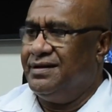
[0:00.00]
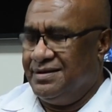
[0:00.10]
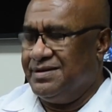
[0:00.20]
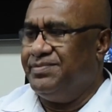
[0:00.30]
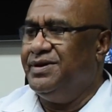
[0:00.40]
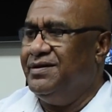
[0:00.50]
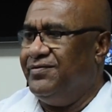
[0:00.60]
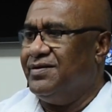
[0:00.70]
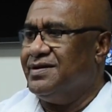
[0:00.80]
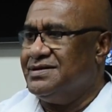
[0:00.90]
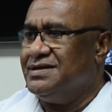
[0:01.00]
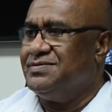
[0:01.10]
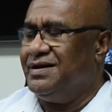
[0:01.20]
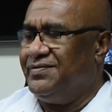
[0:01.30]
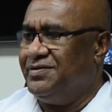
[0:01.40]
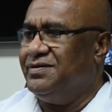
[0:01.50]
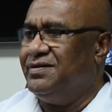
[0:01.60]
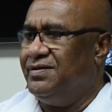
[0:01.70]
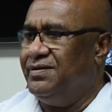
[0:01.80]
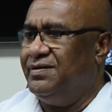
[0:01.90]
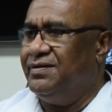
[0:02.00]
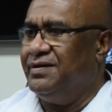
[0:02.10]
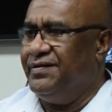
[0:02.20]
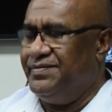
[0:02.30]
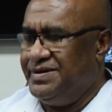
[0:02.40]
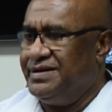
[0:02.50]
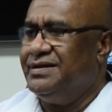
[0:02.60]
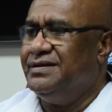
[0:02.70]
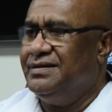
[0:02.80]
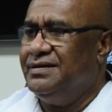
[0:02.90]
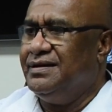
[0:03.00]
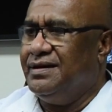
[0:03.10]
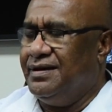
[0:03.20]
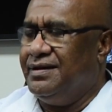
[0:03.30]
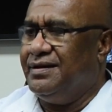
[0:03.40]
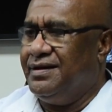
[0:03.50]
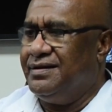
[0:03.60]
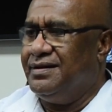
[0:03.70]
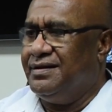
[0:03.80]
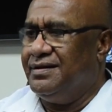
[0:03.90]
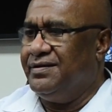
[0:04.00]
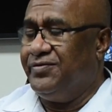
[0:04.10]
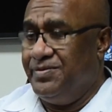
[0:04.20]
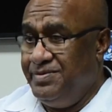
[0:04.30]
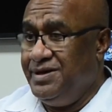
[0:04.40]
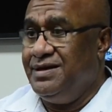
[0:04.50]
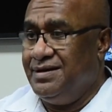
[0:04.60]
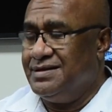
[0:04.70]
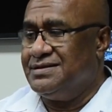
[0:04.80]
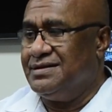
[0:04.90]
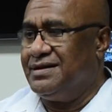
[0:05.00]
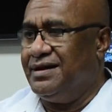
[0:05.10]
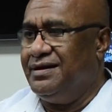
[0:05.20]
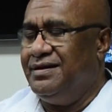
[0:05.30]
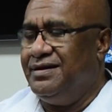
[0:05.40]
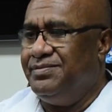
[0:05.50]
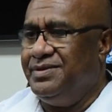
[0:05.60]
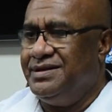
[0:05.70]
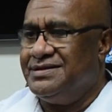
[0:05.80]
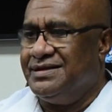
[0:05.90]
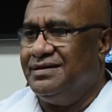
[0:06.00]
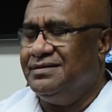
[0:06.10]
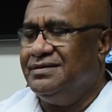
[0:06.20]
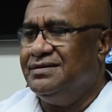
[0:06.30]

That's a big focus as well for government. Mm. And then for me as the trade minister,